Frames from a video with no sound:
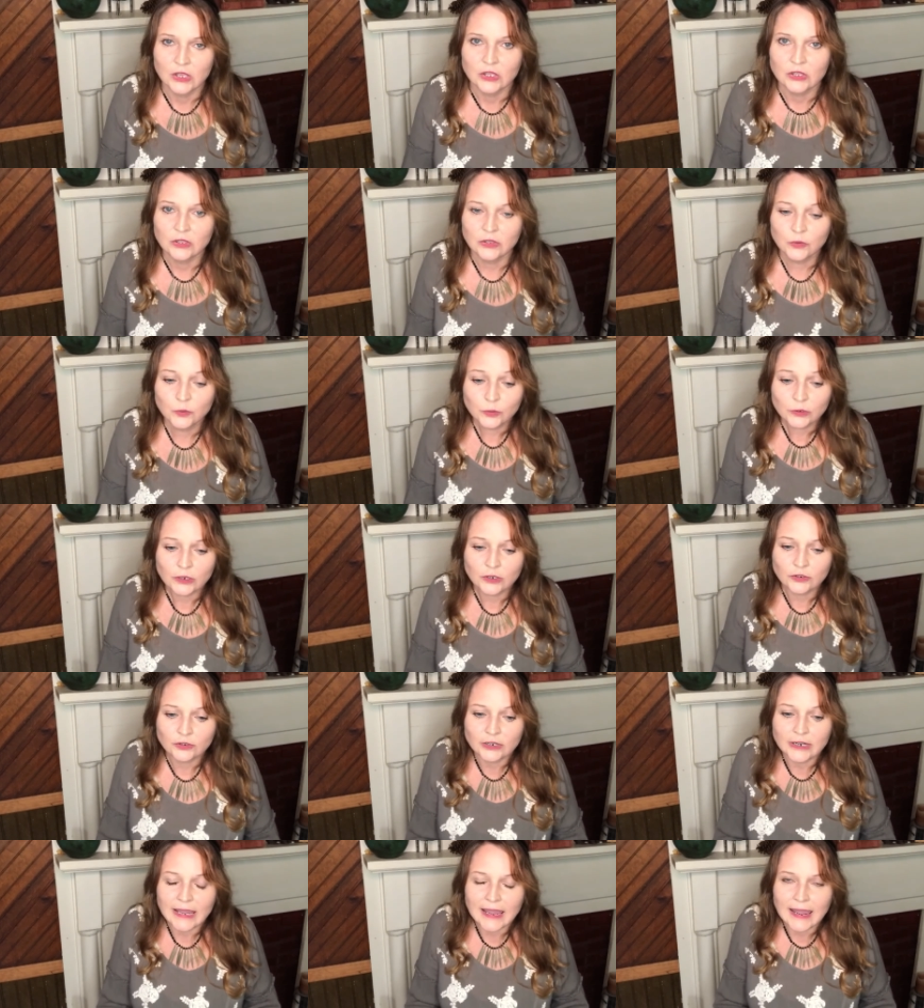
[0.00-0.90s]
You were
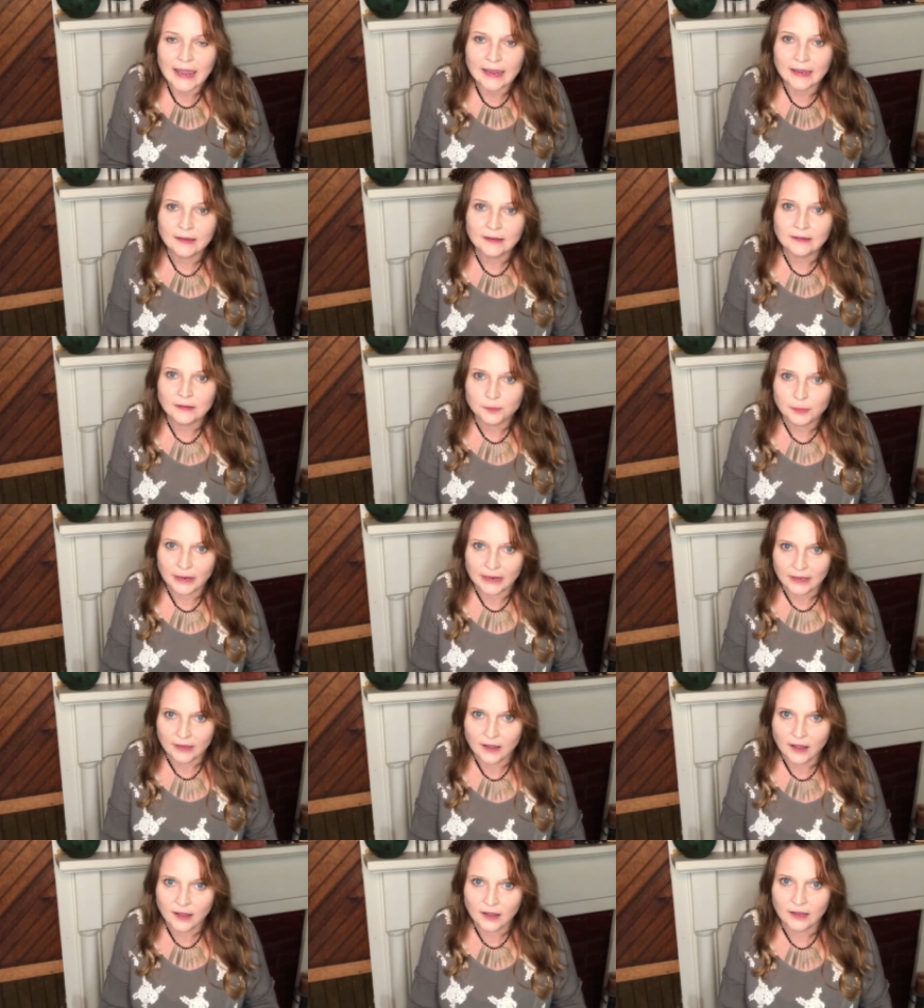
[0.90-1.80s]
created by
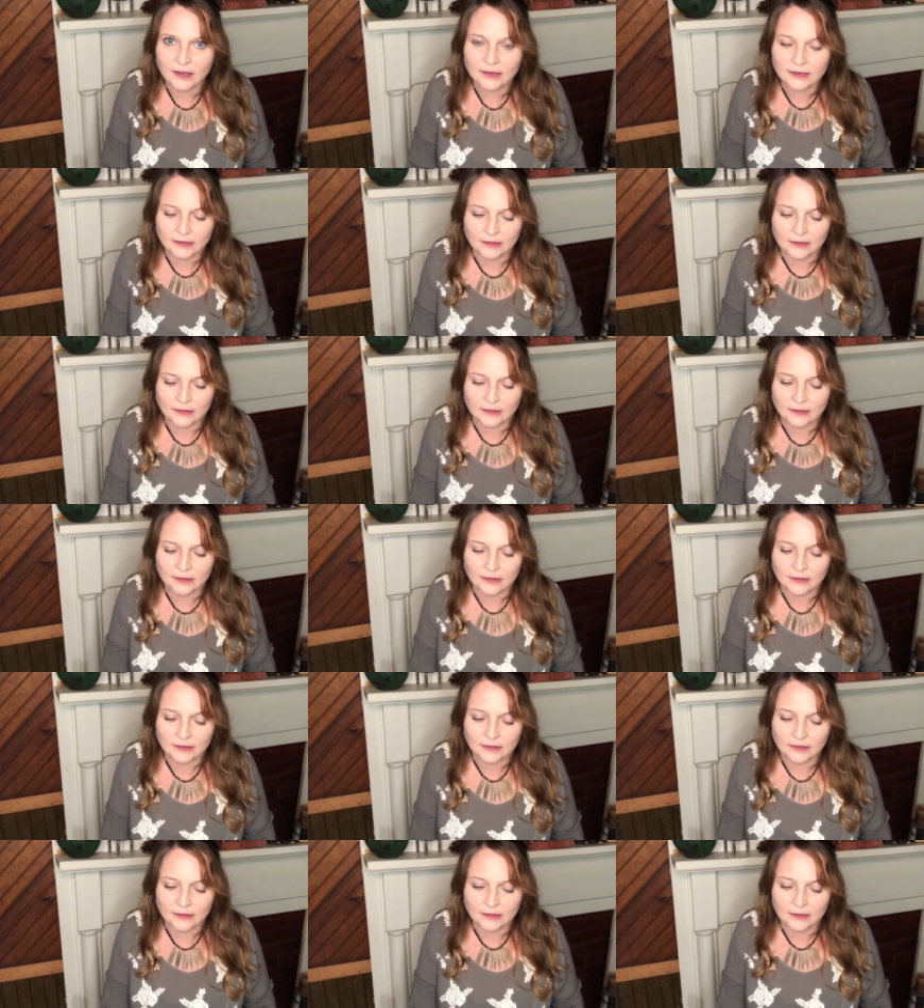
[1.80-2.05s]
God